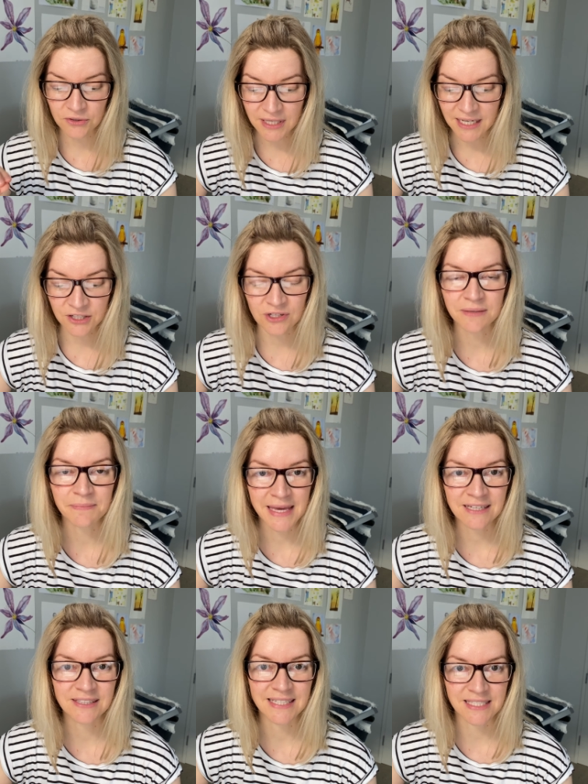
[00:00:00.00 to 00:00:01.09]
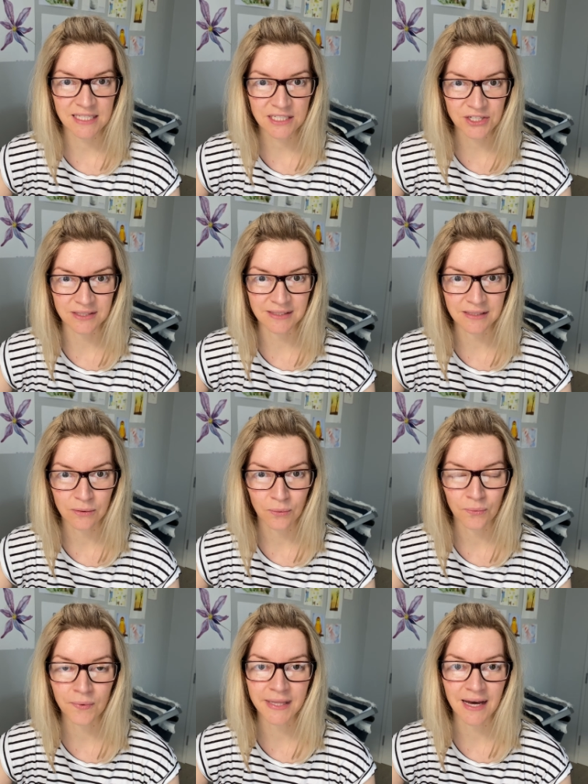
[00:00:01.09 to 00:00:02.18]
can actually make a decision
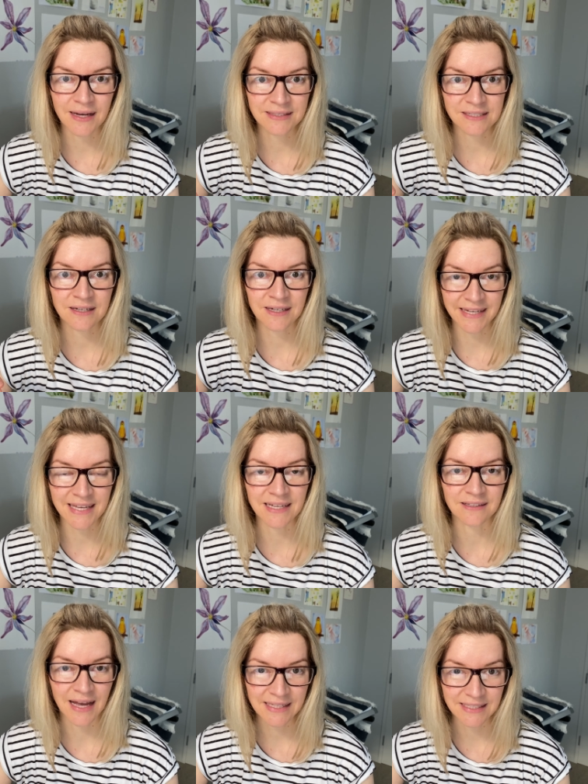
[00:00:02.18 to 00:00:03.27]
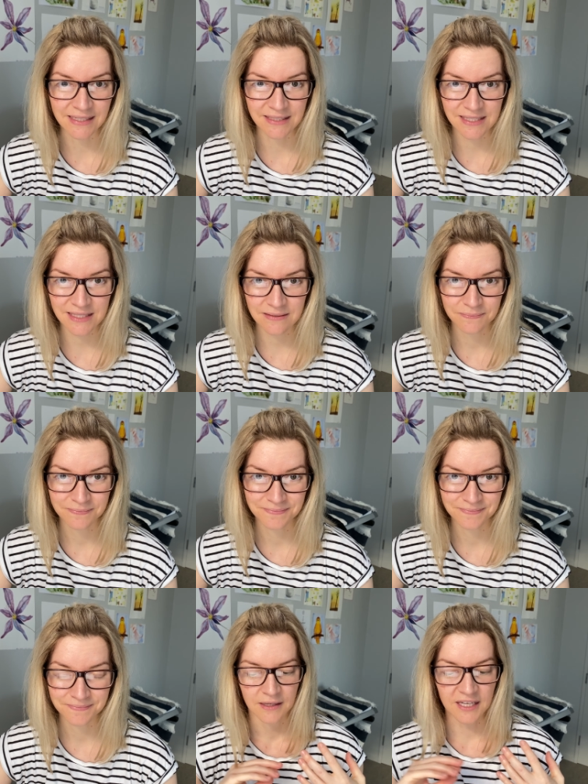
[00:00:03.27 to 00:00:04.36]
without clicking the headings.
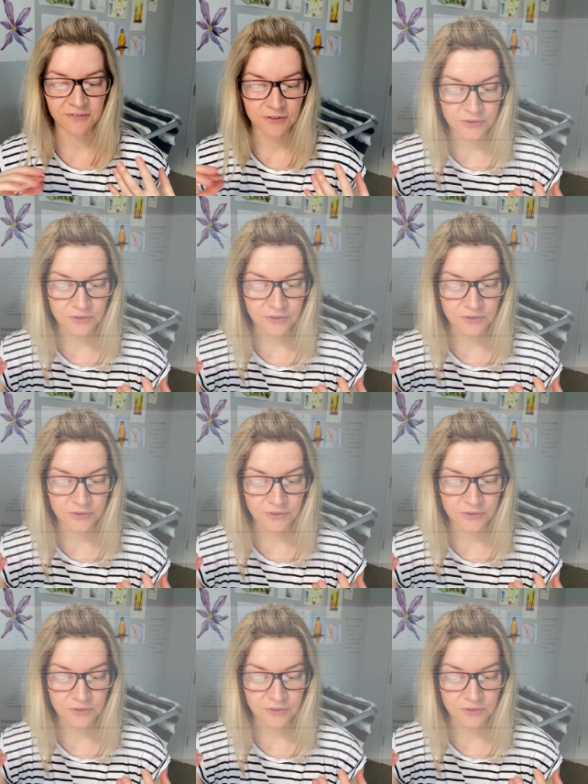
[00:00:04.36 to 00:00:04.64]
If you